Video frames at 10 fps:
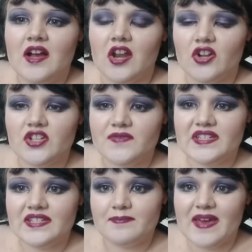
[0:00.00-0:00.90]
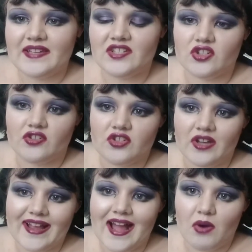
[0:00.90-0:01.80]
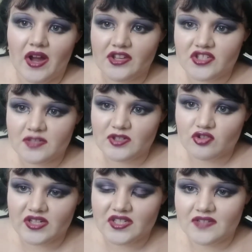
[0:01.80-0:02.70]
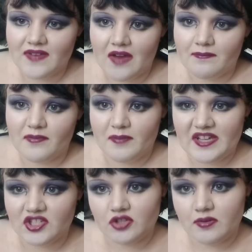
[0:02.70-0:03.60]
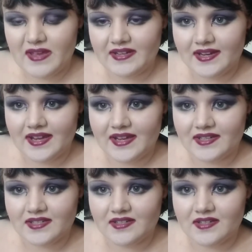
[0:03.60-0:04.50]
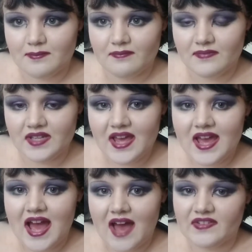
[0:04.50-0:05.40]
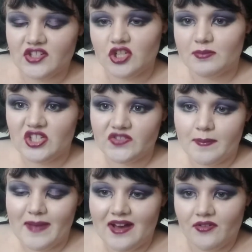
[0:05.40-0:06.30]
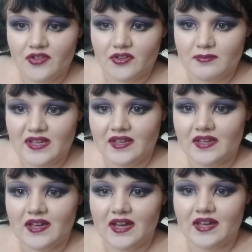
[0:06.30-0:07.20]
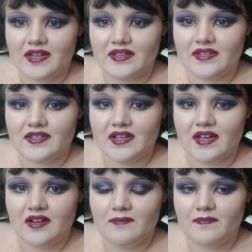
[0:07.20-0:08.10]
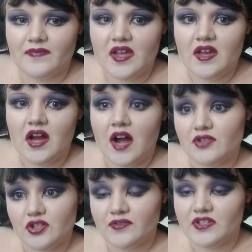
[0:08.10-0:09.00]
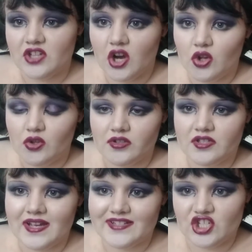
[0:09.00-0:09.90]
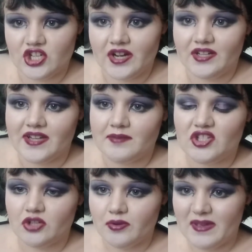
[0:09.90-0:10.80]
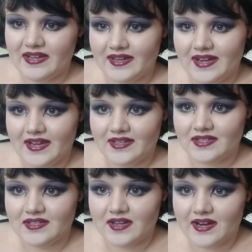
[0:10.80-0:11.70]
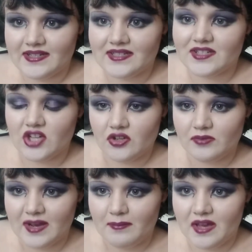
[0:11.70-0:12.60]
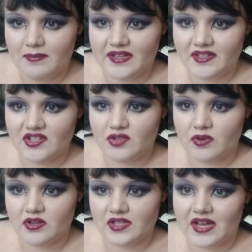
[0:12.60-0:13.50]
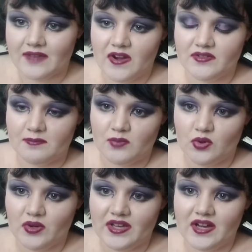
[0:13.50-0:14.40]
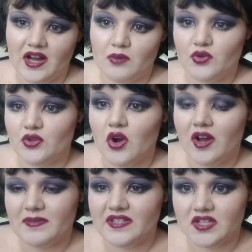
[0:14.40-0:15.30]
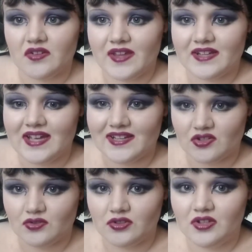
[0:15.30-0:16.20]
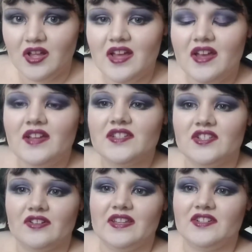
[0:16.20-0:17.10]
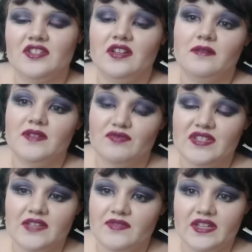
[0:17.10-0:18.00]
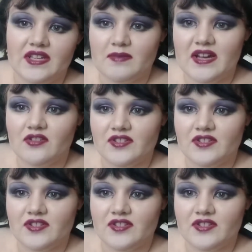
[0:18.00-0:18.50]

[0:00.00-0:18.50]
a lot of it is based on sort of like how I used to be treated for, for being too opinionated and having too much of a mouth on me and um, I was often told as a child I was too opinionated and I needed to tone down my opinions whereas like if I was a boy I would not have been told that at all. Sorry that's receiving an email or